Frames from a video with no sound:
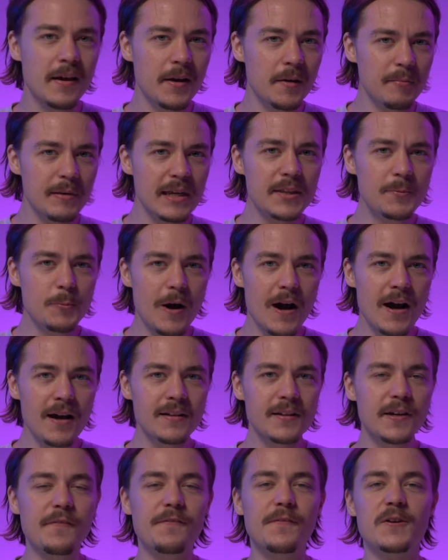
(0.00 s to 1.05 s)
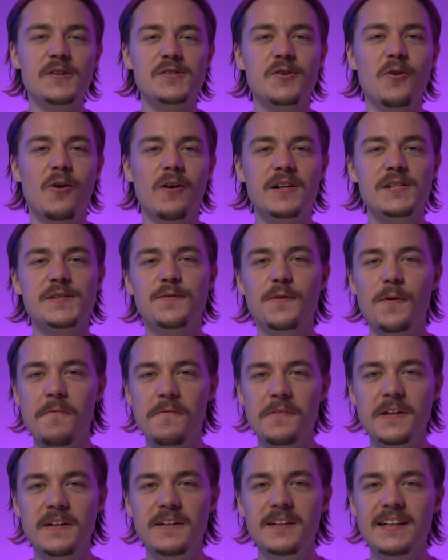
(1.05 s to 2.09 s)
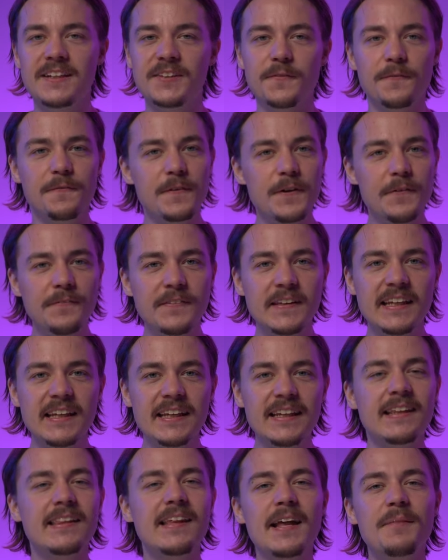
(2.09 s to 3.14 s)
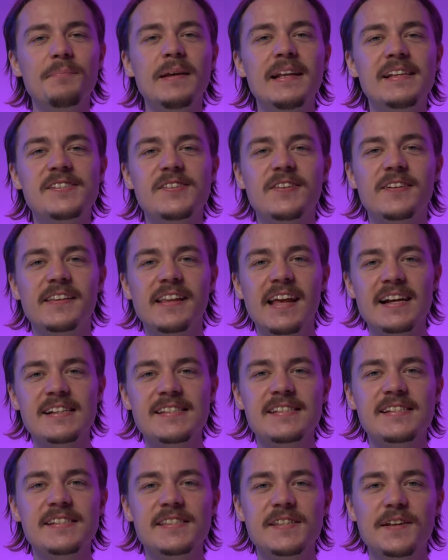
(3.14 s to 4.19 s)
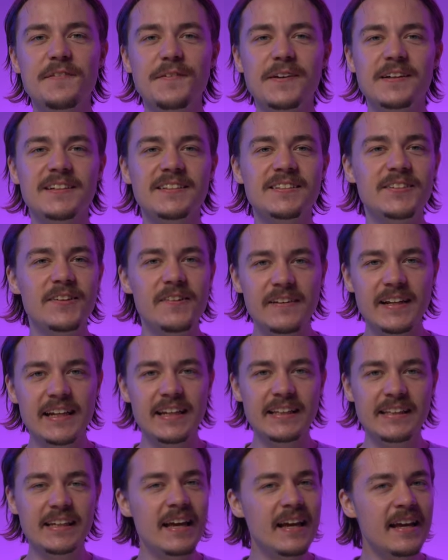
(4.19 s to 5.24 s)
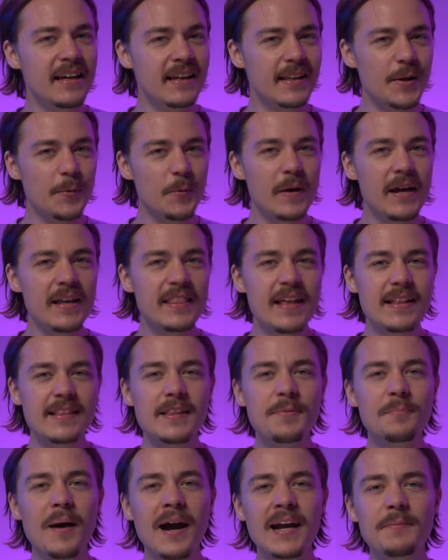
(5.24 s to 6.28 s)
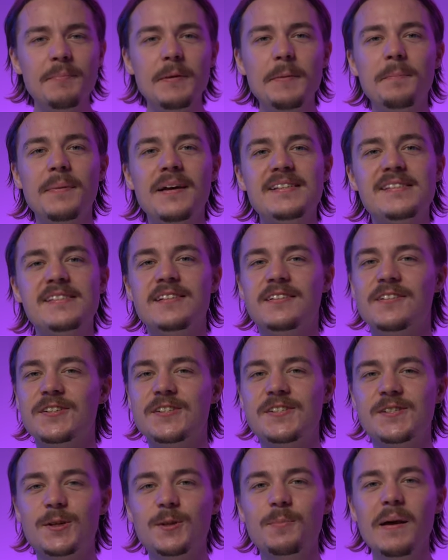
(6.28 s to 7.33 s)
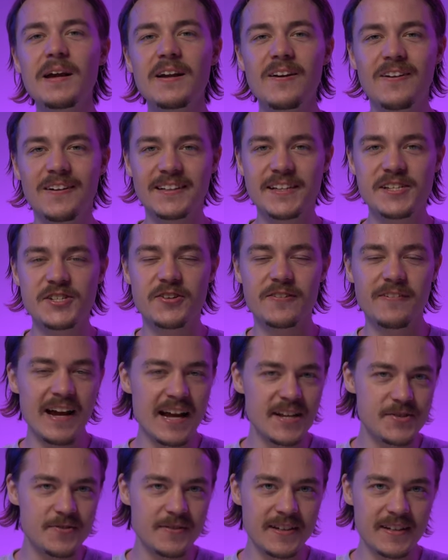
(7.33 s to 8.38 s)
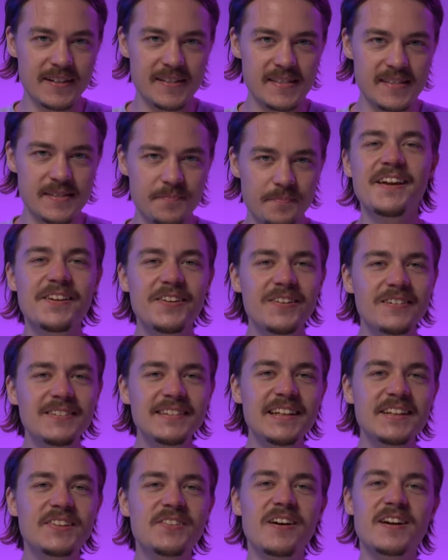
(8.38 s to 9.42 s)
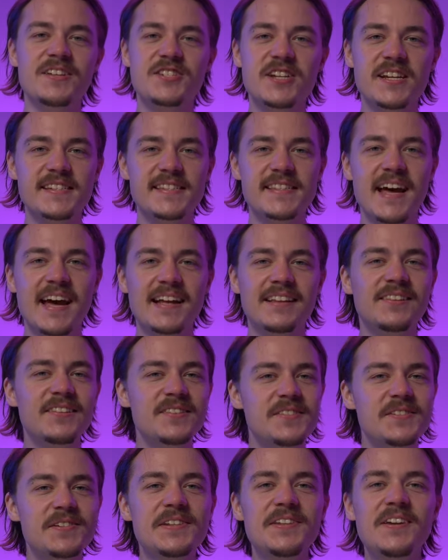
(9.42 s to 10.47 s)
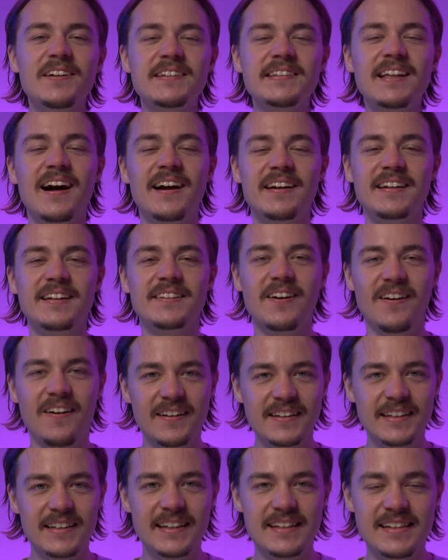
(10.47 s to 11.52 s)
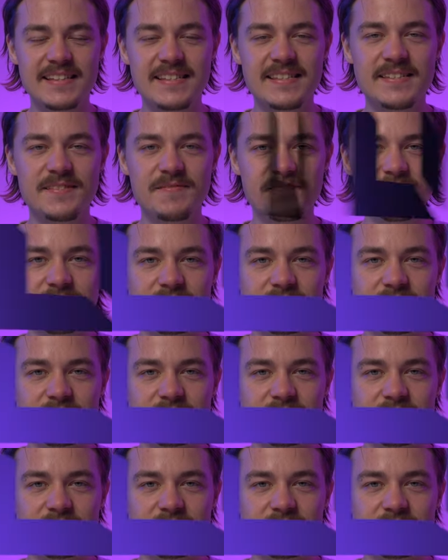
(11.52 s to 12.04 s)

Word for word: Meanwhile, if your score is from 30 to 50, that means your text is difficult to read, in a way that it might be best understood by college graduates. You'll need to adjust that to suit your target audience.